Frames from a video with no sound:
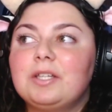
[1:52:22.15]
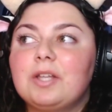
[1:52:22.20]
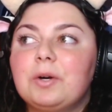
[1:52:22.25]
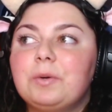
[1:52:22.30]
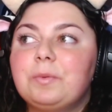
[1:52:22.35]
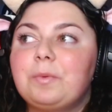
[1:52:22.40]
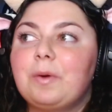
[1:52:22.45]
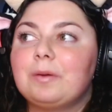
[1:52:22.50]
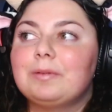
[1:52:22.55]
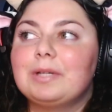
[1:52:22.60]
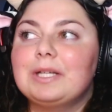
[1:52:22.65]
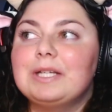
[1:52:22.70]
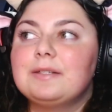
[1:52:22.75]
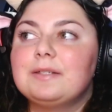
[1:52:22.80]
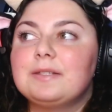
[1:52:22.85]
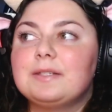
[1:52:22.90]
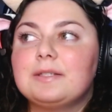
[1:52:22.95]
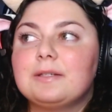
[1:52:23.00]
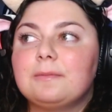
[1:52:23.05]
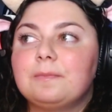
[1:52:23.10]
no
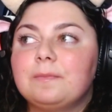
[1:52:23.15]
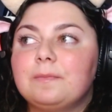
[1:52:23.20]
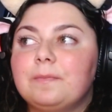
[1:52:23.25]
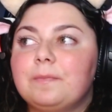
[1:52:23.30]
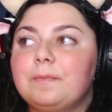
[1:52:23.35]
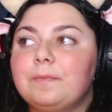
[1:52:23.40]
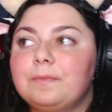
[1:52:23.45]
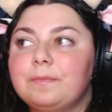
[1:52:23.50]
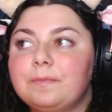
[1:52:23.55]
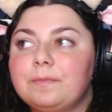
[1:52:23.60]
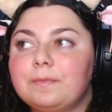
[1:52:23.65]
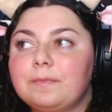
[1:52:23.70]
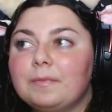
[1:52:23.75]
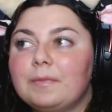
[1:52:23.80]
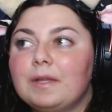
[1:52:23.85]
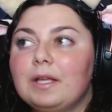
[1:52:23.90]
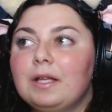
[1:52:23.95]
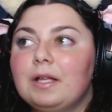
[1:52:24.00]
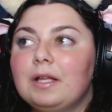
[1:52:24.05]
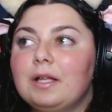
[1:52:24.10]
worries.
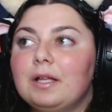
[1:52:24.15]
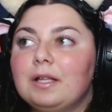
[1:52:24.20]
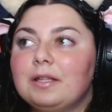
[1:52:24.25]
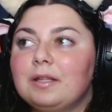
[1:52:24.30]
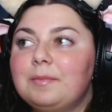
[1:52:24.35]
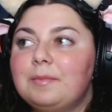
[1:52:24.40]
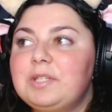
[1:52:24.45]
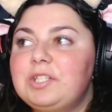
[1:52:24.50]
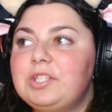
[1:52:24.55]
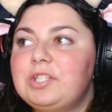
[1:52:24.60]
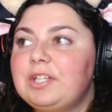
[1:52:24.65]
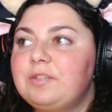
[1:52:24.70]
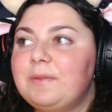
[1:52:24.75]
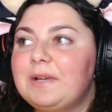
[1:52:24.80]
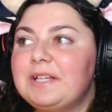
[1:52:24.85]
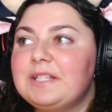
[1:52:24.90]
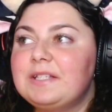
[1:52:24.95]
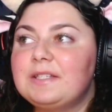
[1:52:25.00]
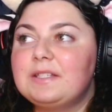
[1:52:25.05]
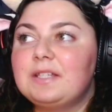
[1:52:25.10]
Let me change
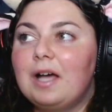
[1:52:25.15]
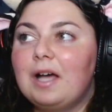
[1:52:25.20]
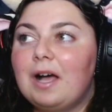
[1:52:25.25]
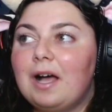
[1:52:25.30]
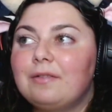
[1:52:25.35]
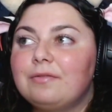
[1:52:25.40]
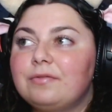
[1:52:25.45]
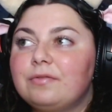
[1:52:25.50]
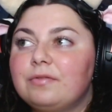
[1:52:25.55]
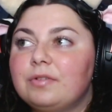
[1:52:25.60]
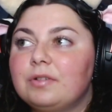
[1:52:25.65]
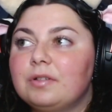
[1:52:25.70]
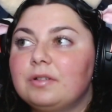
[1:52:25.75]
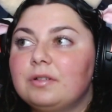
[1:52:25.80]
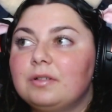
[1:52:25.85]
my stuff.